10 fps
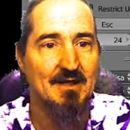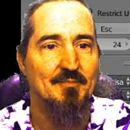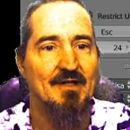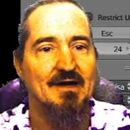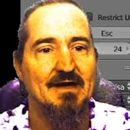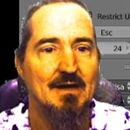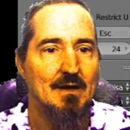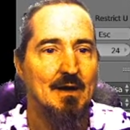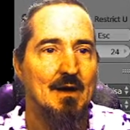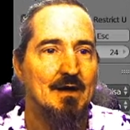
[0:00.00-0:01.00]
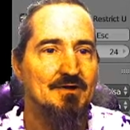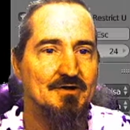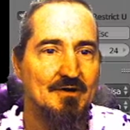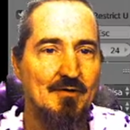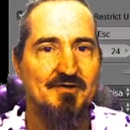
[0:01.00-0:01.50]
play, you
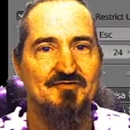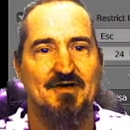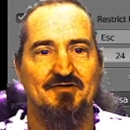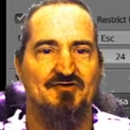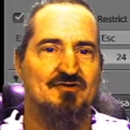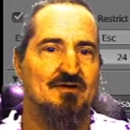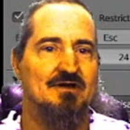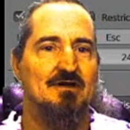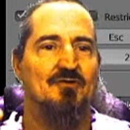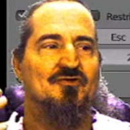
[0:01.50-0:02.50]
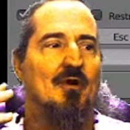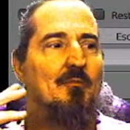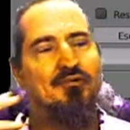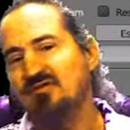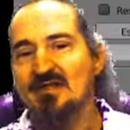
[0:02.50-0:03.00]
notice that the screen goes
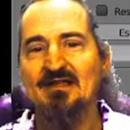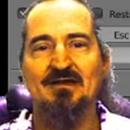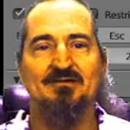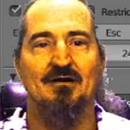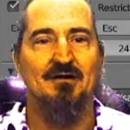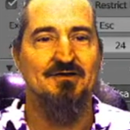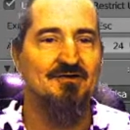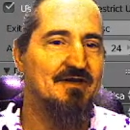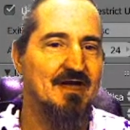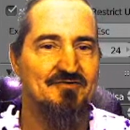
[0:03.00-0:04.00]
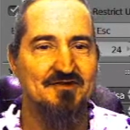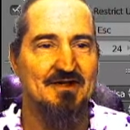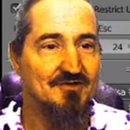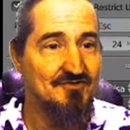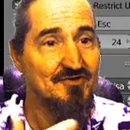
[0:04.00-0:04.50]
completely dark. You can't see
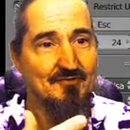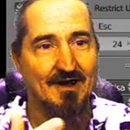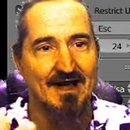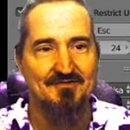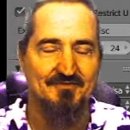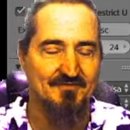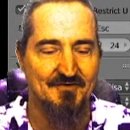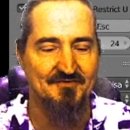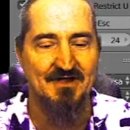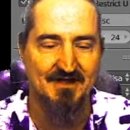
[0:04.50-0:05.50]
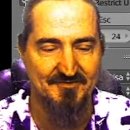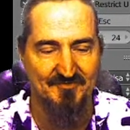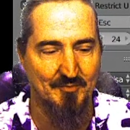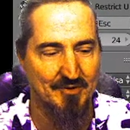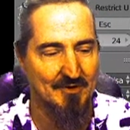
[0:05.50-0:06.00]
nothing. You see your eyes at first and it
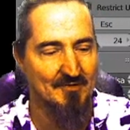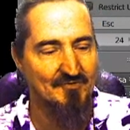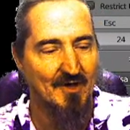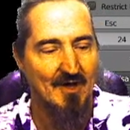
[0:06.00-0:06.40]
disappears.